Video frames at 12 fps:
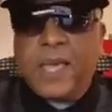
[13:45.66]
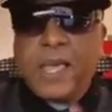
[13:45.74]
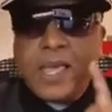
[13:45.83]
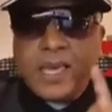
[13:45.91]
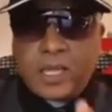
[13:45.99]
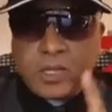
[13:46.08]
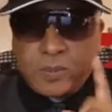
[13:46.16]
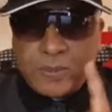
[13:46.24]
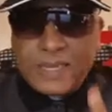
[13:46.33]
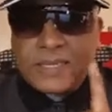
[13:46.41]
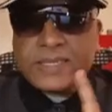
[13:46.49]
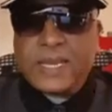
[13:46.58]
Can you
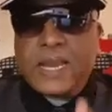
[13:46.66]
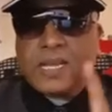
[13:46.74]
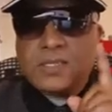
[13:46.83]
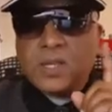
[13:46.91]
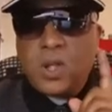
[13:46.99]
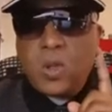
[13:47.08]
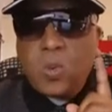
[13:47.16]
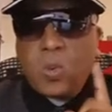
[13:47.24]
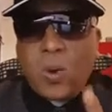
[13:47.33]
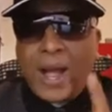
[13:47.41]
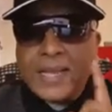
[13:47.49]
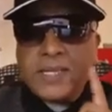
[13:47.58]
please tell us
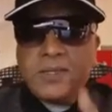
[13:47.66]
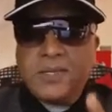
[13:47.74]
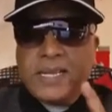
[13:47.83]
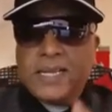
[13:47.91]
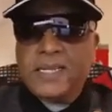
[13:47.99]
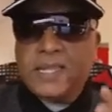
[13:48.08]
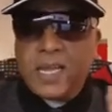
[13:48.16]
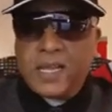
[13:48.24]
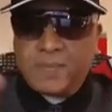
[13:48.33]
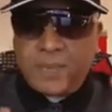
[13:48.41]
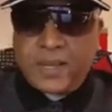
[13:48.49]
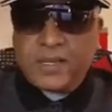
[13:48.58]
why did you get a
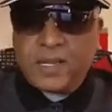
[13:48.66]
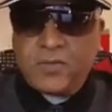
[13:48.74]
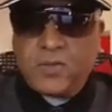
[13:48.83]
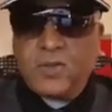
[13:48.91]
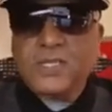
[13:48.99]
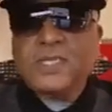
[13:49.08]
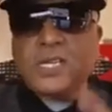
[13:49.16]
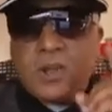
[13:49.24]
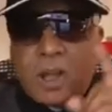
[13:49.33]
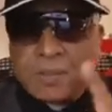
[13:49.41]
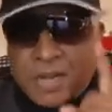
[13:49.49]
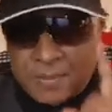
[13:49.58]
third party involved? She said, no,
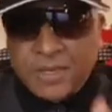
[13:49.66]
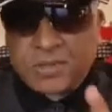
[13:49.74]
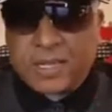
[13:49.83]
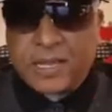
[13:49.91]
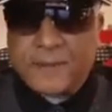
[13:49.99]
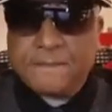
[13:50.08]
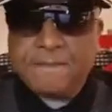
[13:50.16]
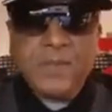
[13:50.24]
I'm coming to that.